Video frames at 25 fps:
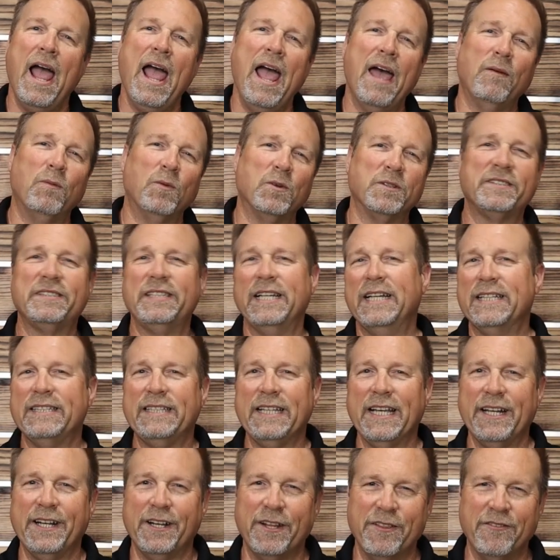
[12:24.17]
and we'll see you at
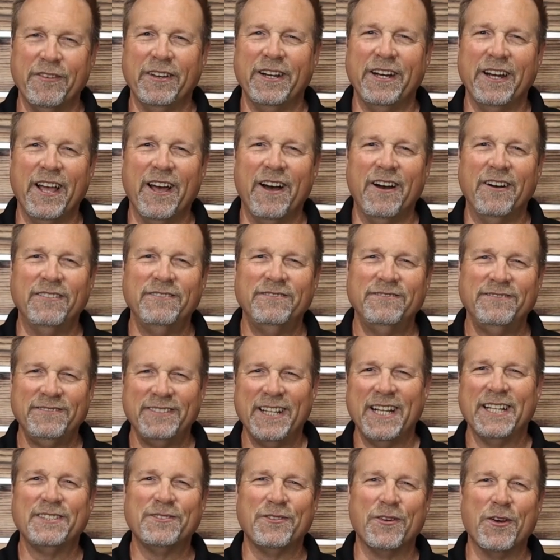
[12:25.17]
the end of the video.
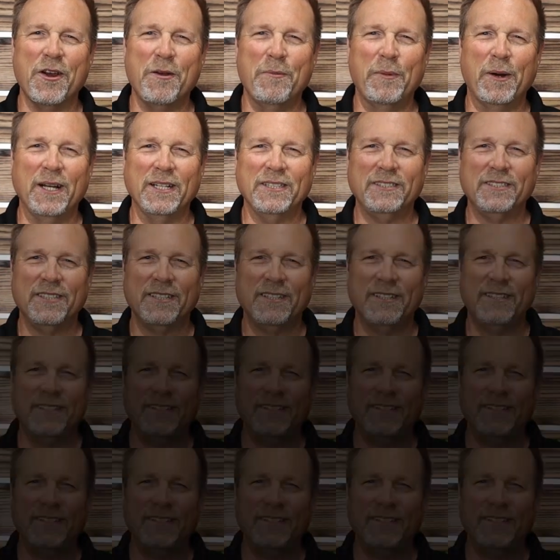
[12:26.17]
Thanks very much.